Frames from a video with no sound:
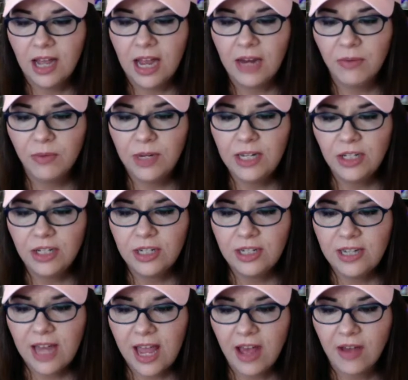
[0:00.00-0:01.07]
I
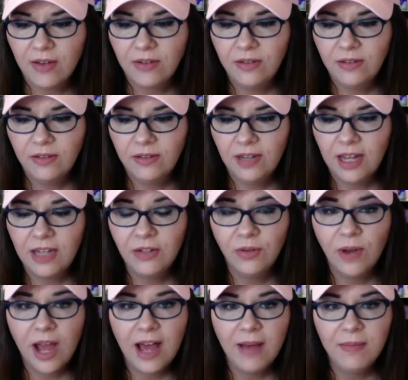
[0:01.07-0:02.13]
reached down and
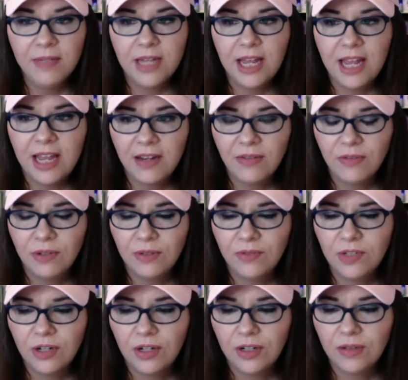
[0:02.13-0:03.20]
grabbed a handful of
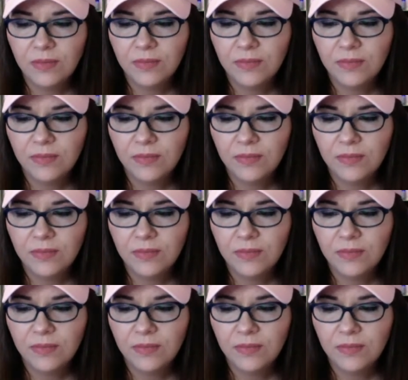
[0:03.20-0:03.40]
dirt.